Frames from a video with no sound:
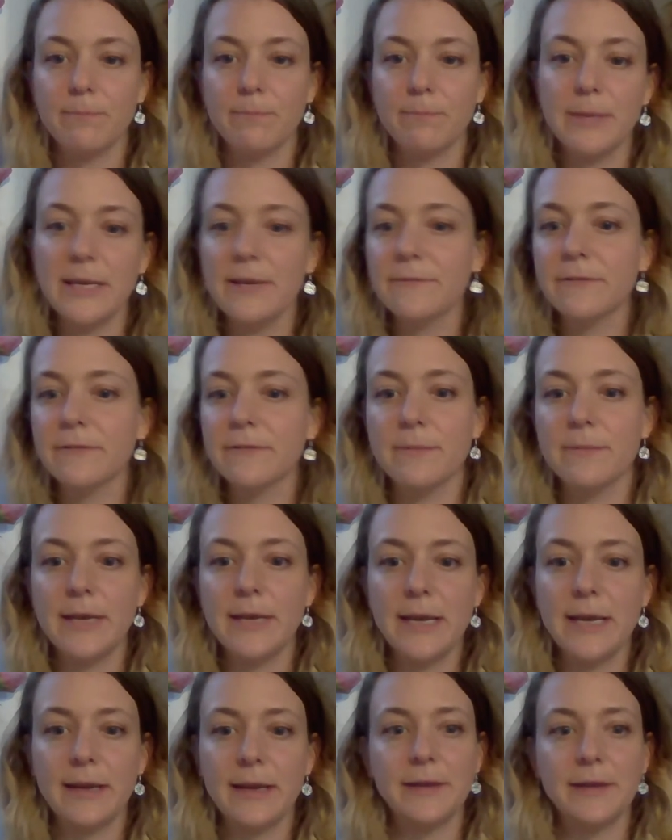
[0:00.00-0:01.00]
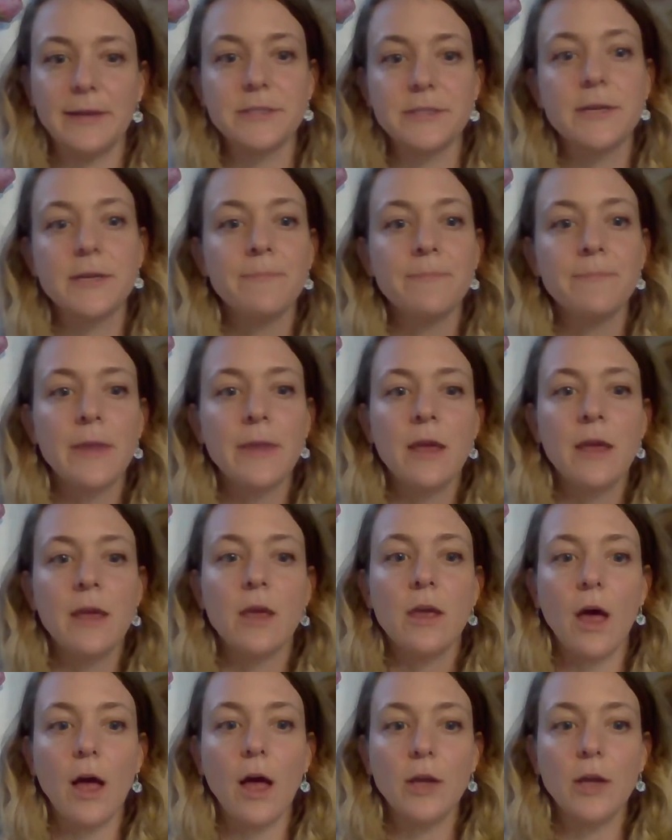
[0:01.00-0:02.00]
B for bananas,
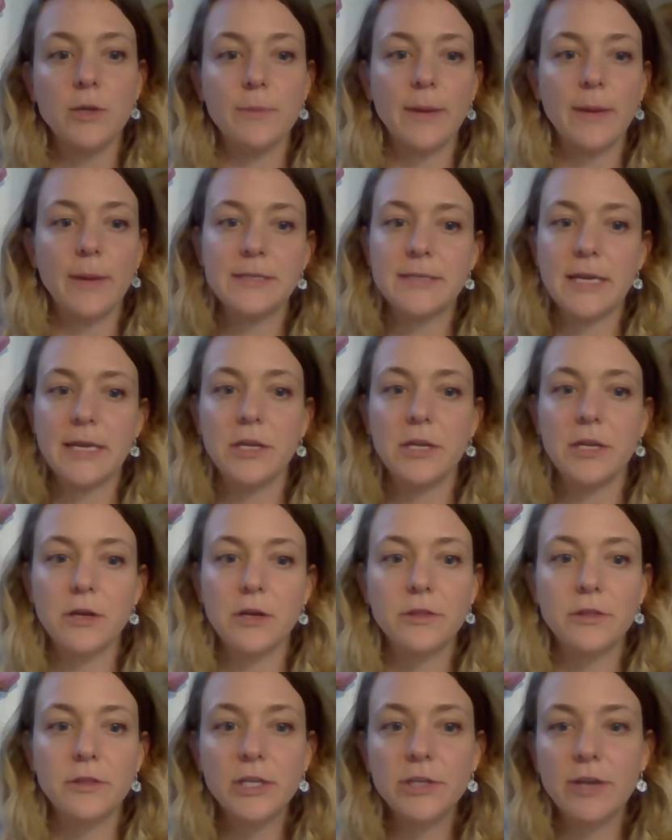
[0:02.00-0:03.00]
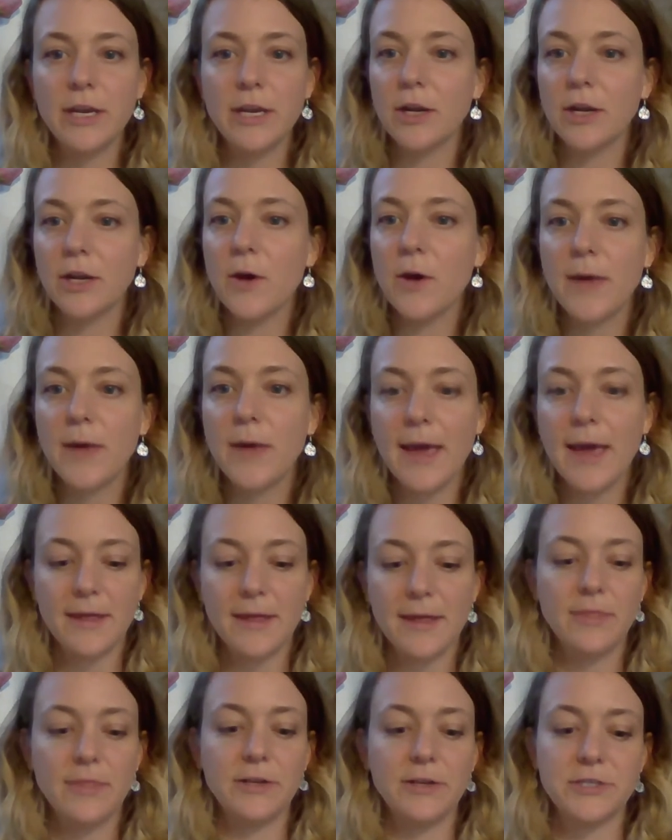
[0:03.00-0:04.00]
you might say to your third grader,
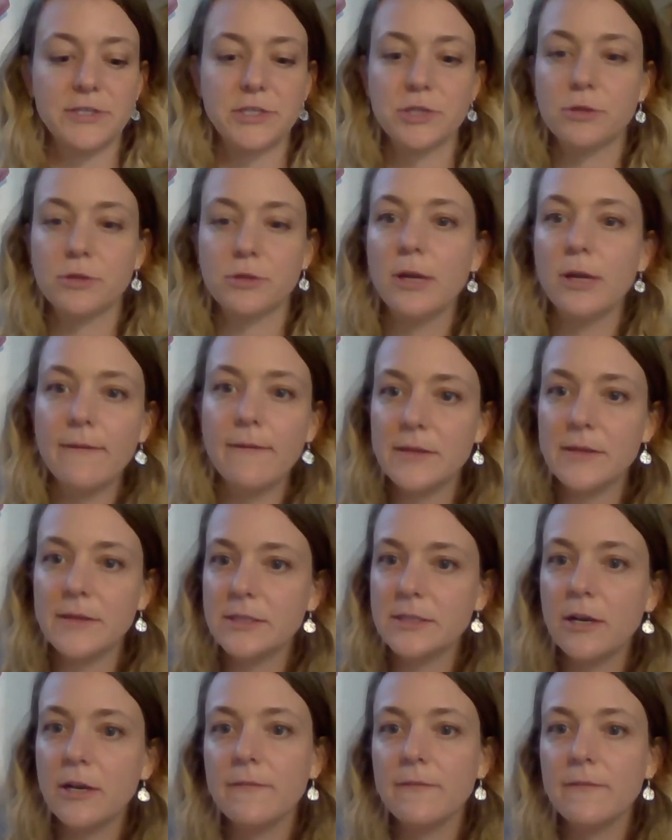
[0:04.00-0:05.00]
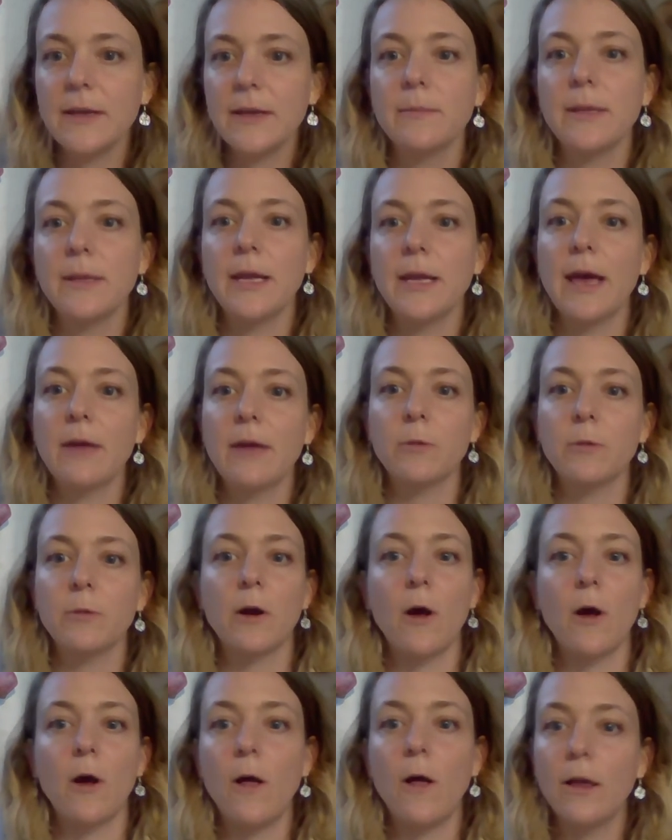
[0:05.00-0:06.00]
okay, there's 3 of us in our family and
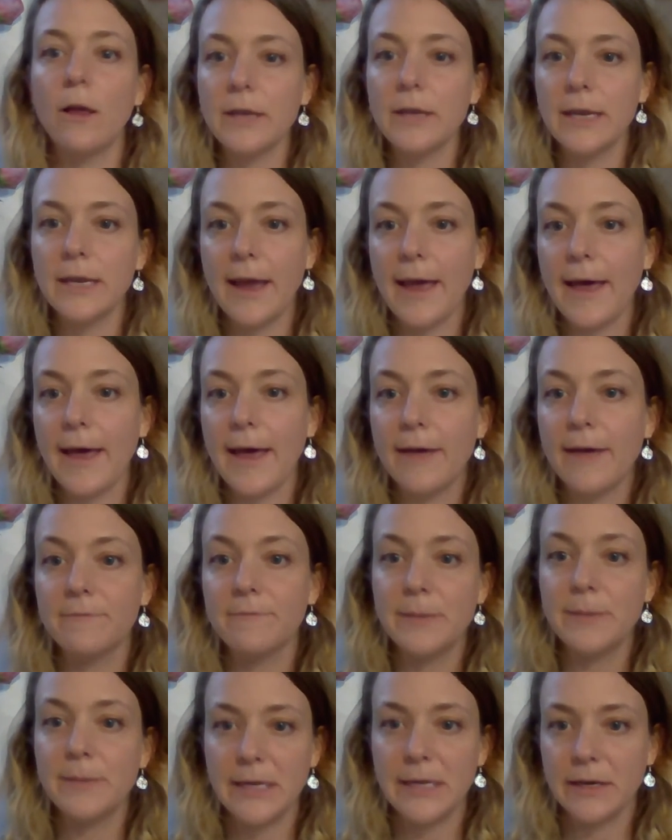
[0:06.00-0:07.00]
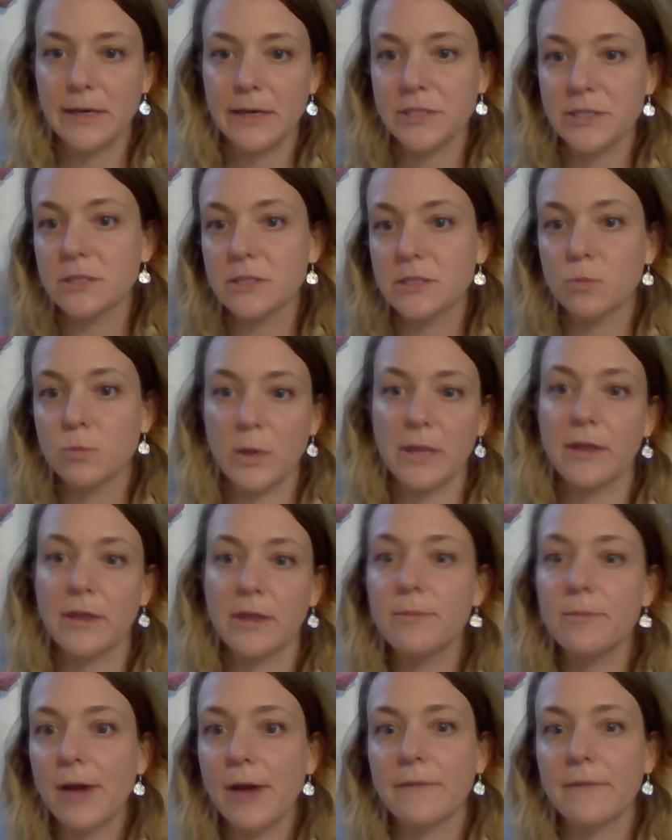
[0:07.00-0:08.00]
we're all going to have bananas with
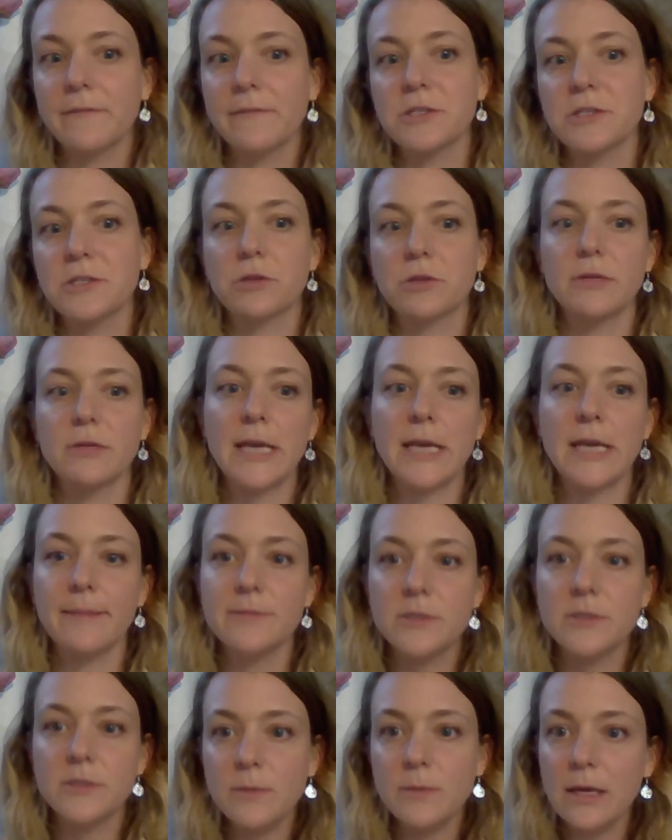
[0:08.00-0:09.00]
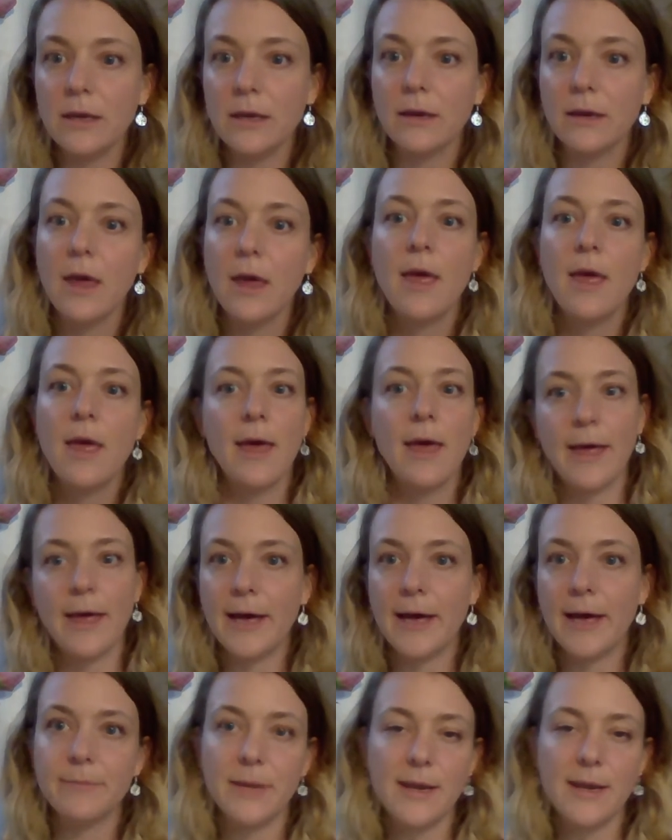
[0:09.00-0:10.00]
our breakfast 3 times a week.
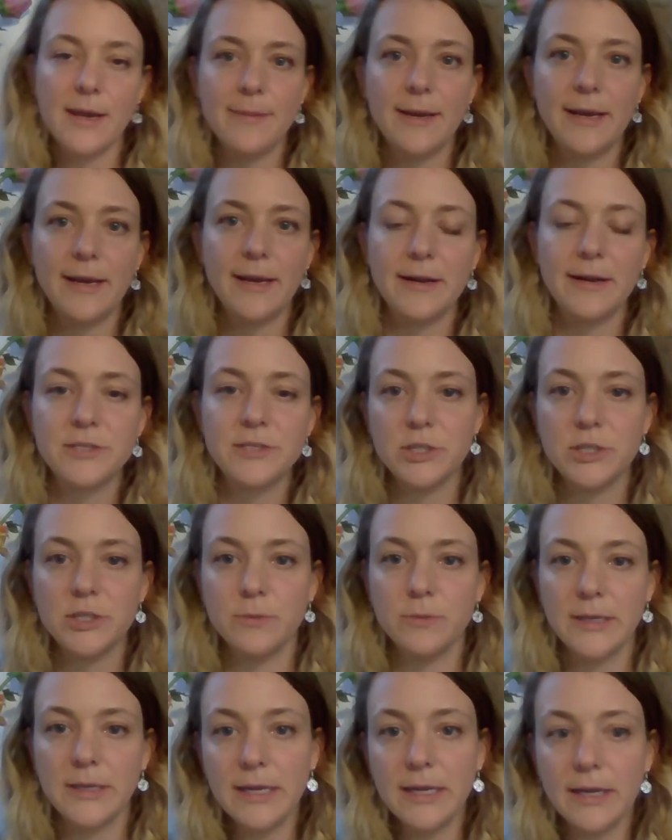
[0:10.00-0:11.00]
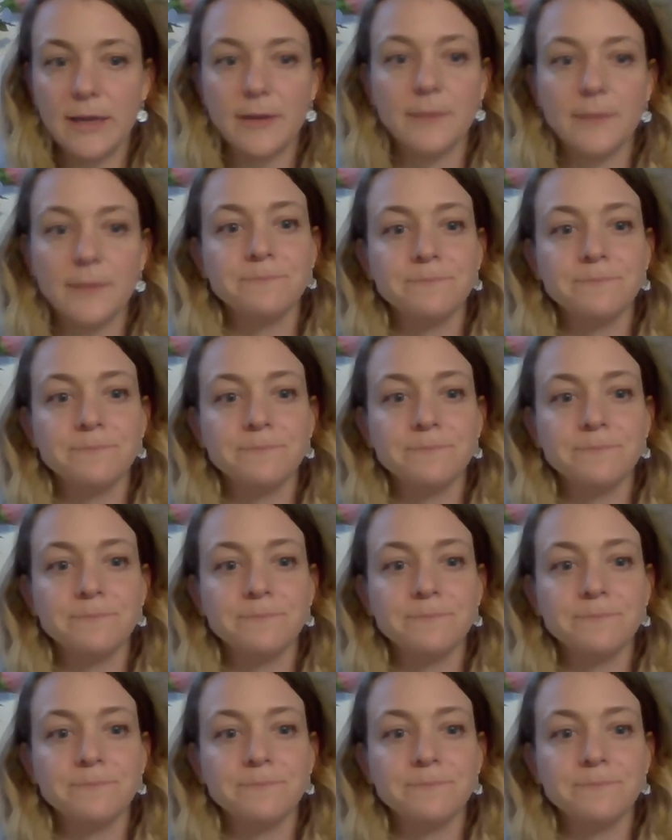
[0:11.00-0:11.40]
How many bananas do we need?